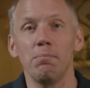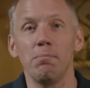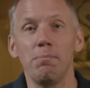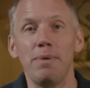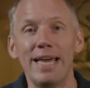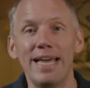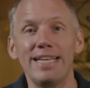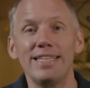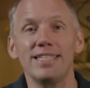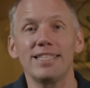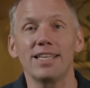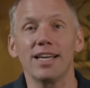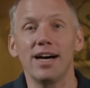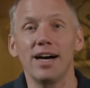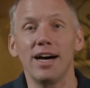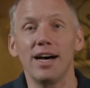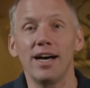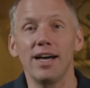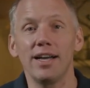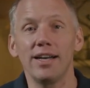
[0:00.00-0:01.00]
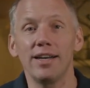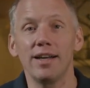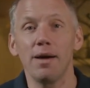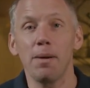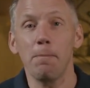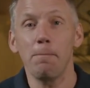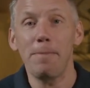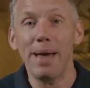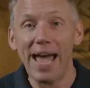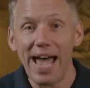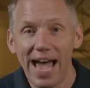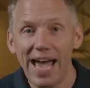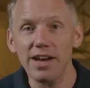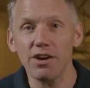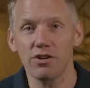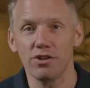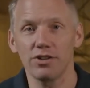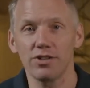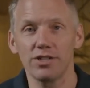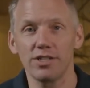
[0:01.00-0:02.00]
based on
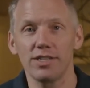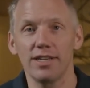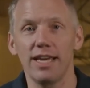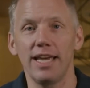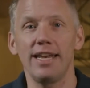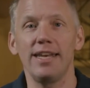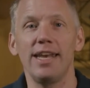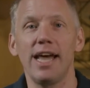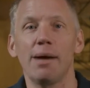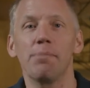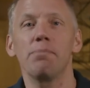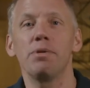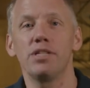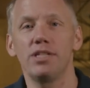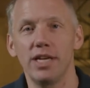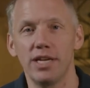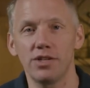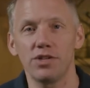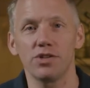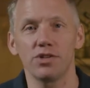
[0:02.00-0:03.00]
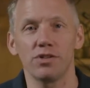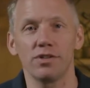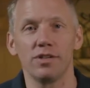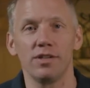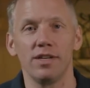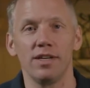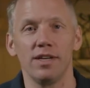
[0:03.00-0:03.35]
patterns and not potential.